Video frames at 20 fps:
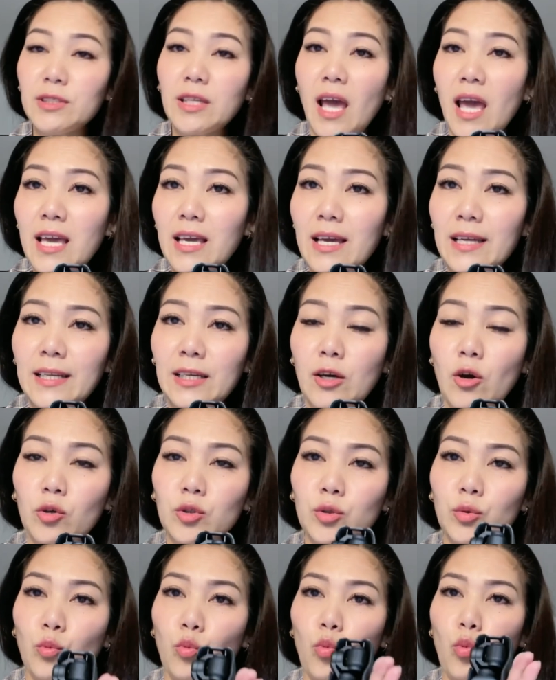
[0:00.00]
i gotta go to
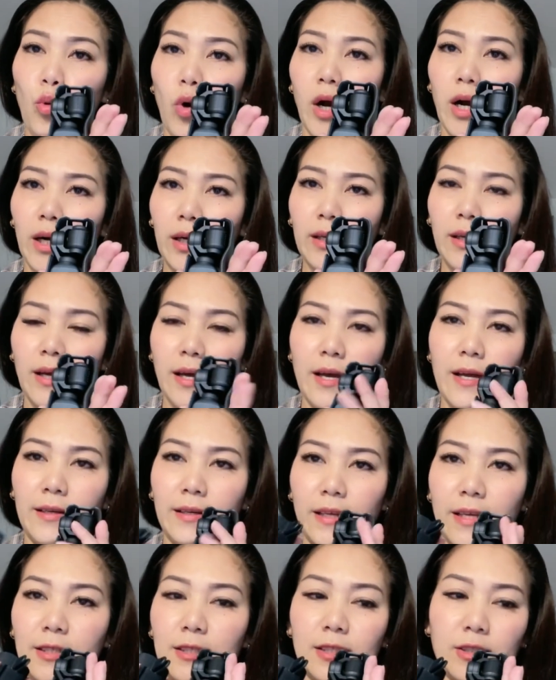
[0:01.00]
work and
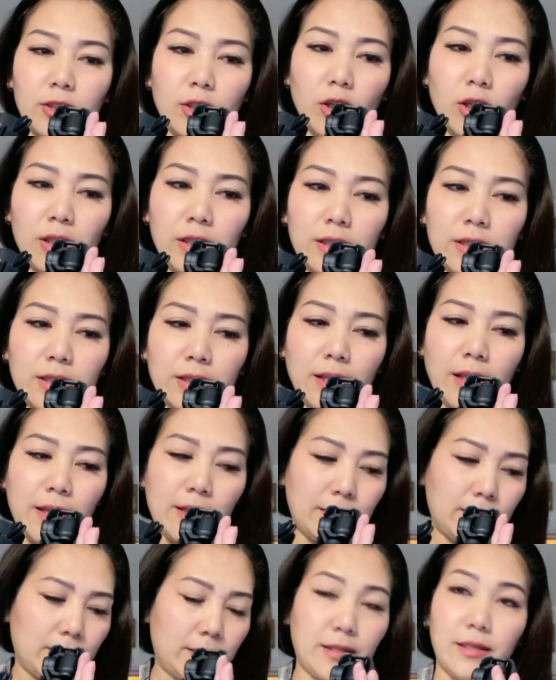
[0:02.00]
install this
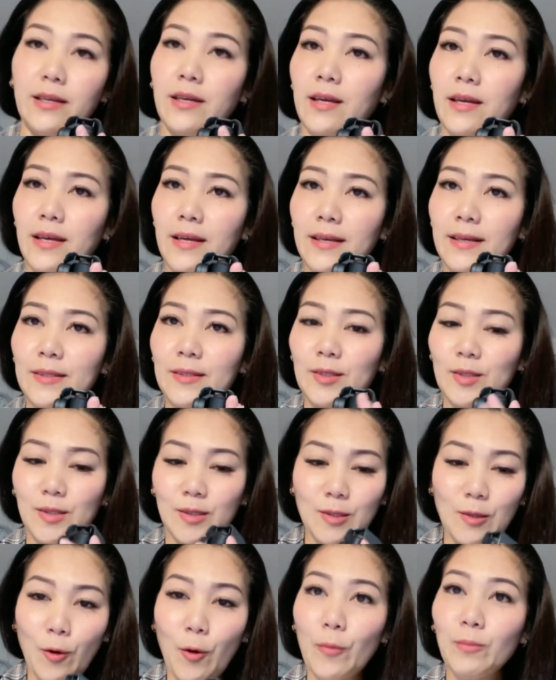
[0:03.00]
later
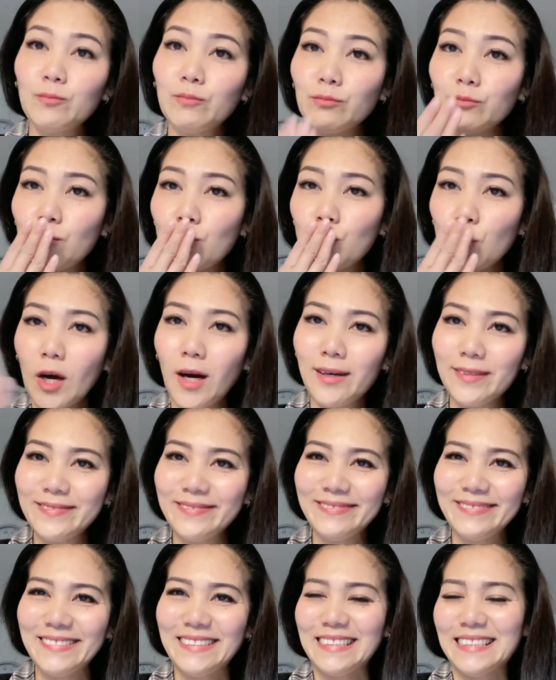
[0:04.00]
so
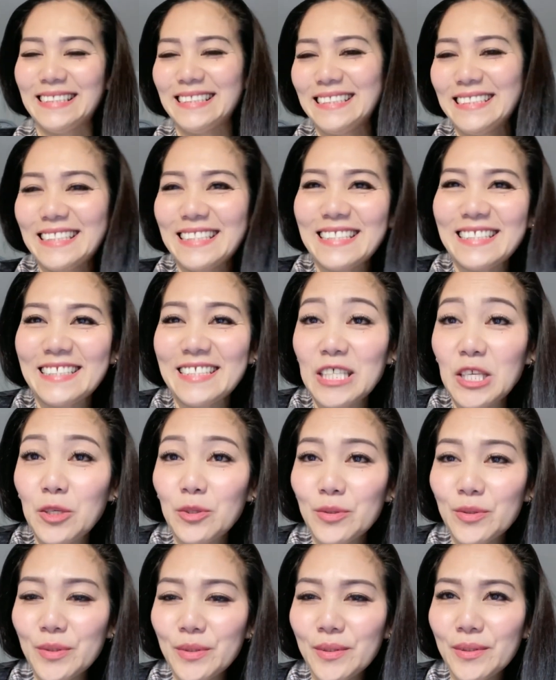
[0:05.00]
see you
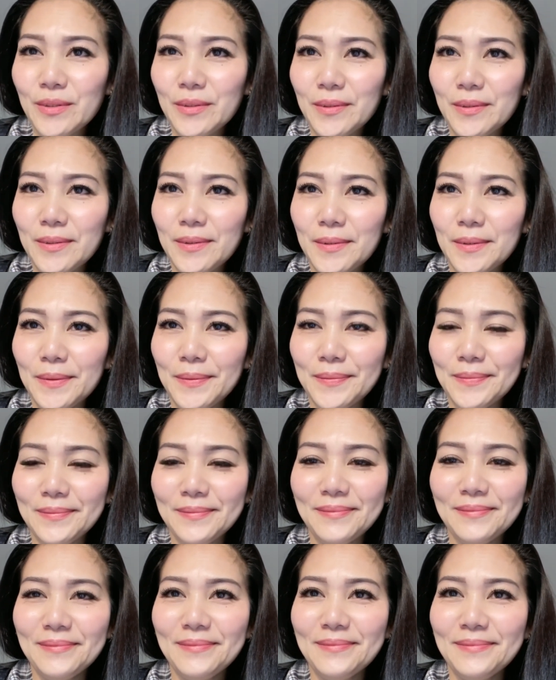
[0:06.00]

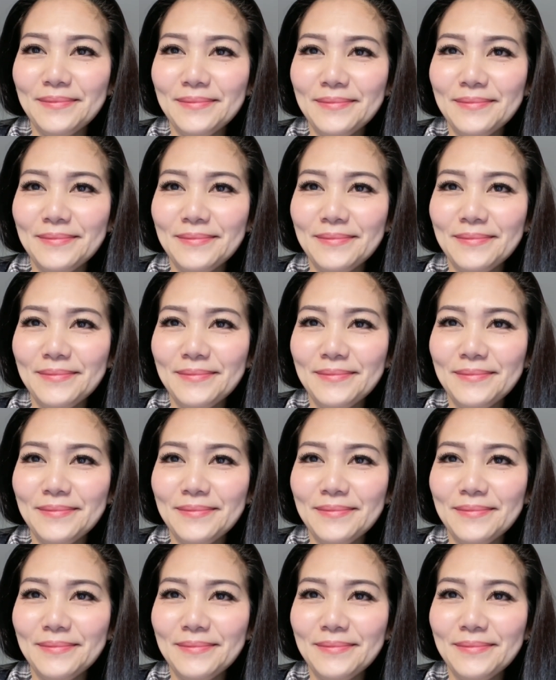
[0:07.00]
soon